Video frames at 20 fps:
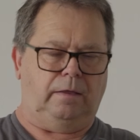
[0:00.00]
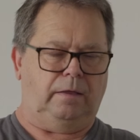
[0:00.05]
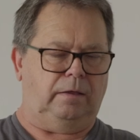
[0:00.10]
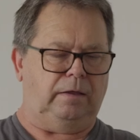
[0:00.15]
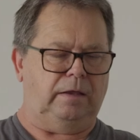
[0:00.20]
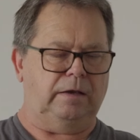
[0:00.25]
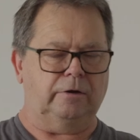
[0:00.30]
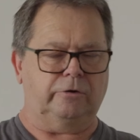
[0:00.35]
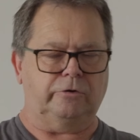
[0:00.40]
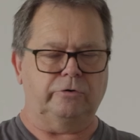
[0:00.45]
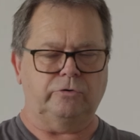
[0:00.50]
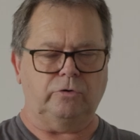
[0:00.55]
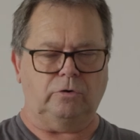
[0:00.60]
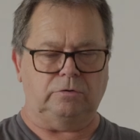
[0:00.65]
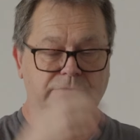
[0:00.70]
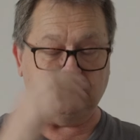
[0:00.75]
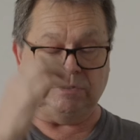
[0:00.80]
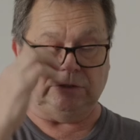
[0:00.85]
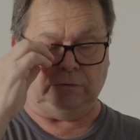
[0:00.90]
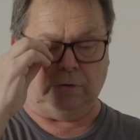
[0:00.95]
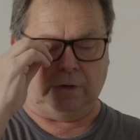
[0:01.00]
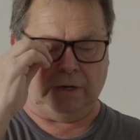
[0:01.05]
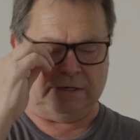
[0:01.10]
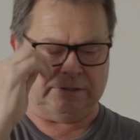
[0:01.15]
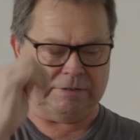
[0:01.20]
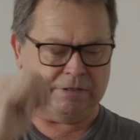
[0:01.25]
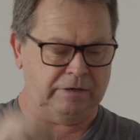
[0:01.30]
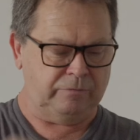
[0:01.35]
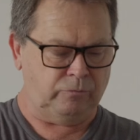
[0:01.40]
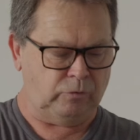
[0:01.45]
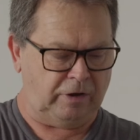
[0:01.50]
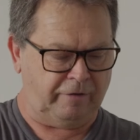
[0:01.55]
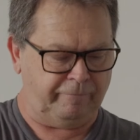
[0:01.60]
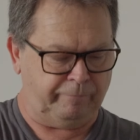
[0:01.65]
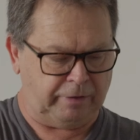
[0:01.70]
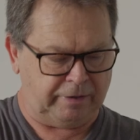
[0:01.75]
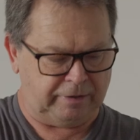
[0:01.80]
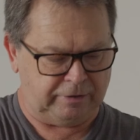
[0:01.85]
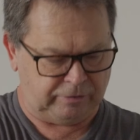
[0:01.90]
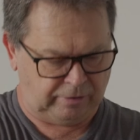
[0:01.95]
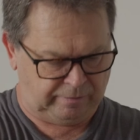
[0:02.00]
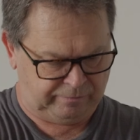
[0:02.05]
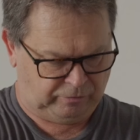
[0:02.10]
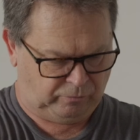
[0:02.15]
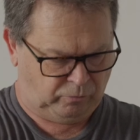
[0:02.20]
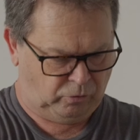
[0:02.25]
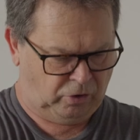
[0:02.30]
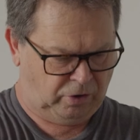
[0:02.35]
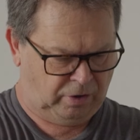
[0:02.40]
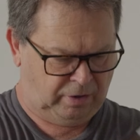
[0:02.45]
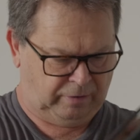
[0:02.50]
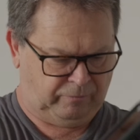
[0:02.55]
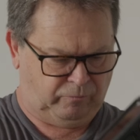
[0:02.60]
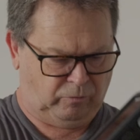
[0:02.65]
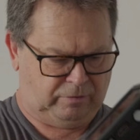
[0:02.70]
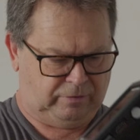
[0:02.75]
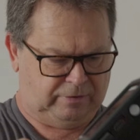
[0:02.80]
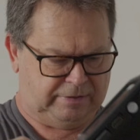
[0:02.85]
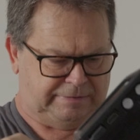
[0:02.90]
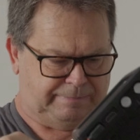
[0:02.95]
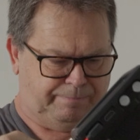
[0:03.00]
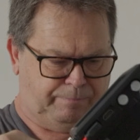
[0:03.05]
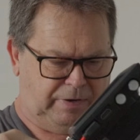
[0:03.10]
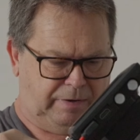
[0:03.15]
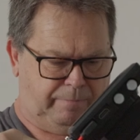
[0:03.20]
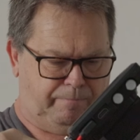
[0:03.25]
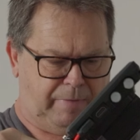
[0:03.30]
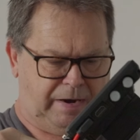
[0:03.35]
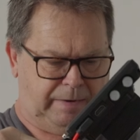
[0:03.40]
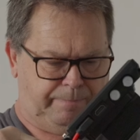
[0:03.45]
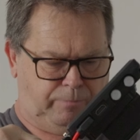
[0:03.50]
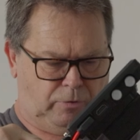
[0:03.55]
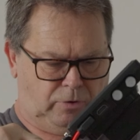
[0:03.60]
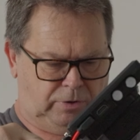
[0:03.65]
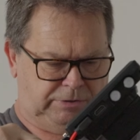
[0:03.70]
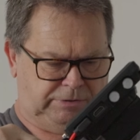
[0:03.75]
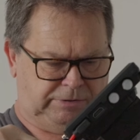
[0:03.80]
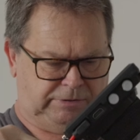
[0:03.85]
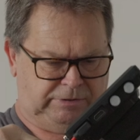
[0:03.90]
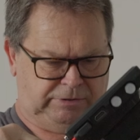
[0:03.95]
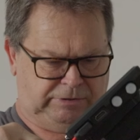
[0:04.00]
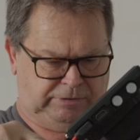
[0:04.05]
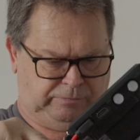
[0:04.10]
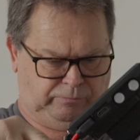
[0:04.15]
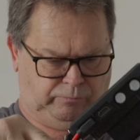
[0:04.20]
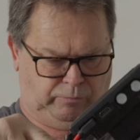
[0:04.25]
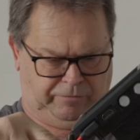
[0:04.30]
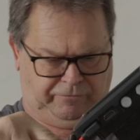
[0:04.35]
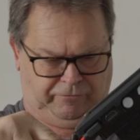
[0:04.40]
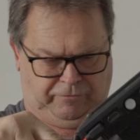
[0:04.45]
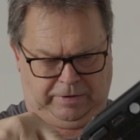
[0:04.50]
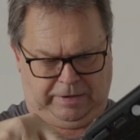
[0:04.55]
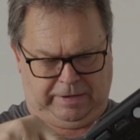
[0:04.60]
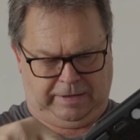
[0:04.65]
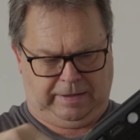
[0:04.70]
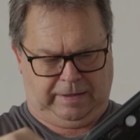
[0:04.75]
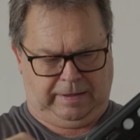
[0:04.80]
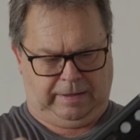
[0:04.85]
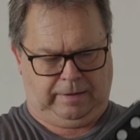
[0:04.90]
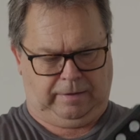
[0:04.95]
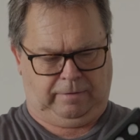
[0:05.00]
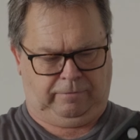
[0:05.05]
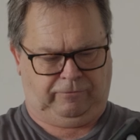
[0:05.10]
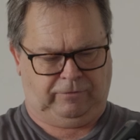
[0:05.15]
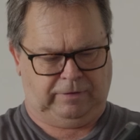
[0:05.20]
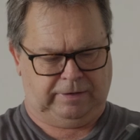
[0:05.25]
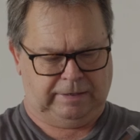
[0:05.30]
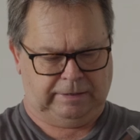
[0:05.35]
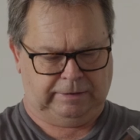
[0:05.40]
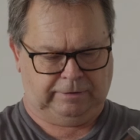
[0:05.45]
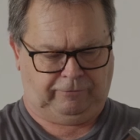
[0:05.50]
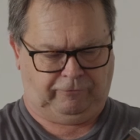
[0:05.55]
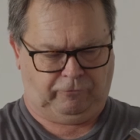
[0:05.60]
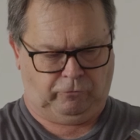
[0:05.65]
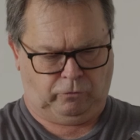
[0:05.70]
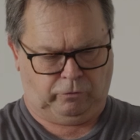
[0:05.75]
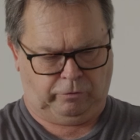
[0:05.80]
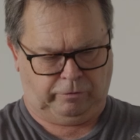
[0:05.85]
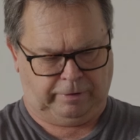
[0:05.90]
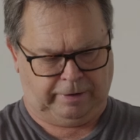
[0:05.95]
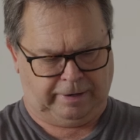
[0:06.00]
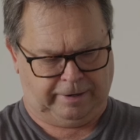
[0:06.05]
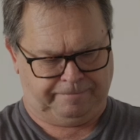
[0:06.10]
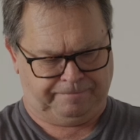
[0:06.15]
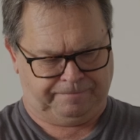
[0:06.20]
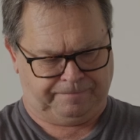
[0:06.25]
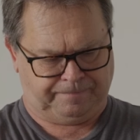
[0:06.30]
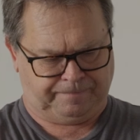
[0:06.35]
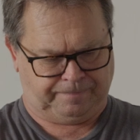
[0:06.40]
In a controlled situation, we have plenty of time to work. One of these big matte boxes with fittings for